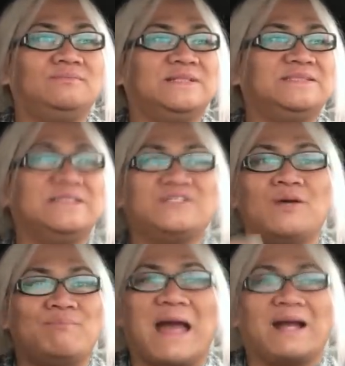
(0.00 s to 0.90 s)
It's it's
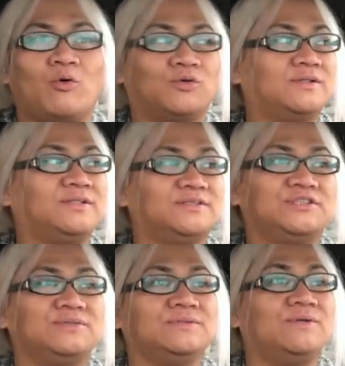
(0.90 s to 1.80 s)
on back order till
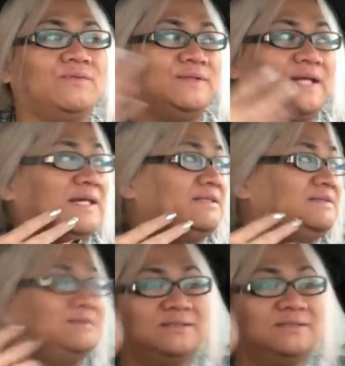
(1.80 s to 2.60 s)
June, so hopefully I get,